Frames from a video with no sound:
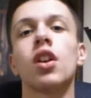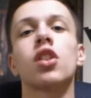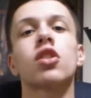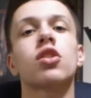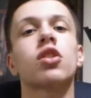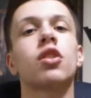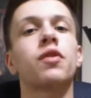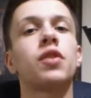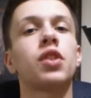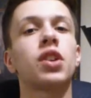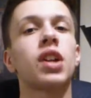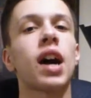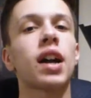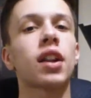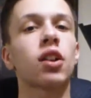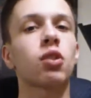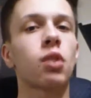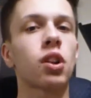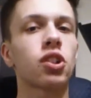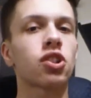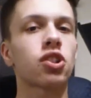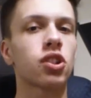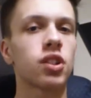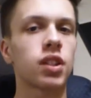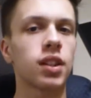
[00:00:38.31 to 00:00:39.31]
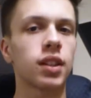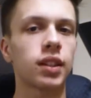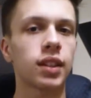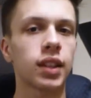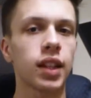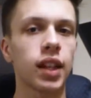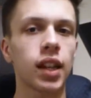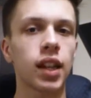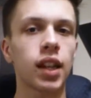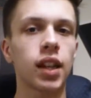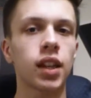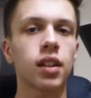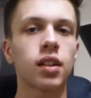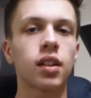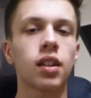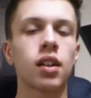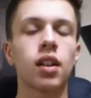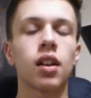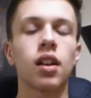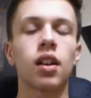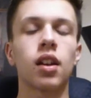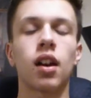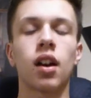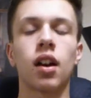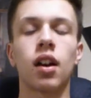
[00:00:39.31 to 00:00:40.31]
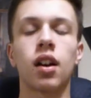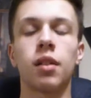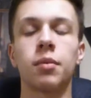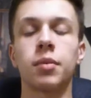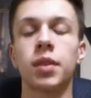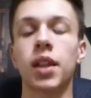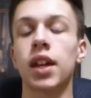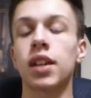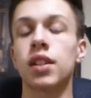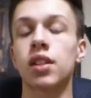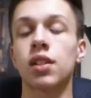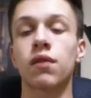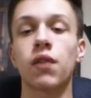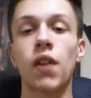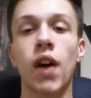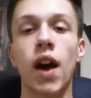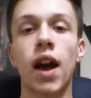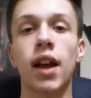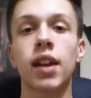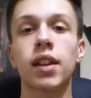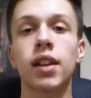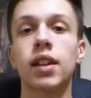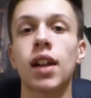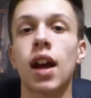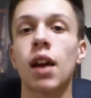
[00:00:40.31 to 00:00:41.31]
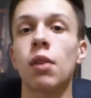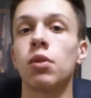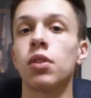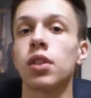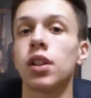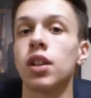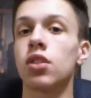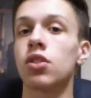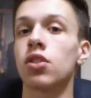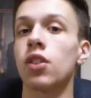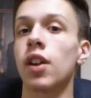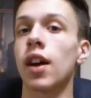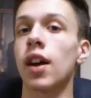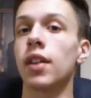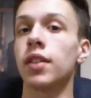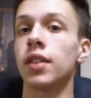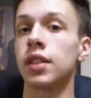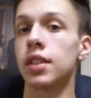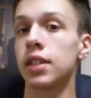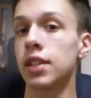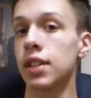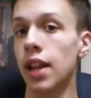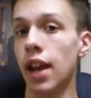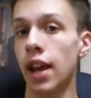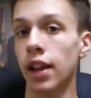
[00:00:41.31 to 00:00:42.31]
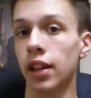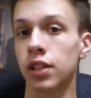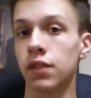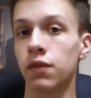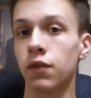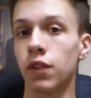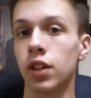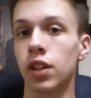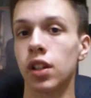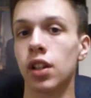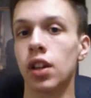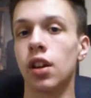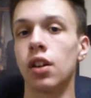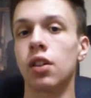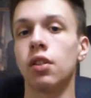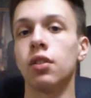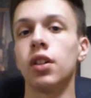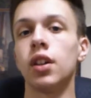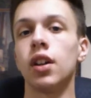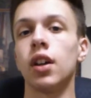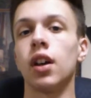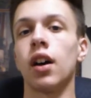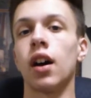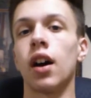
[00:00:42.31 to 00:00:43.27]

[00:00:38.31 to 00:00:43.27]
So if you got a question in late, that is fine, and I will answer it on the next video.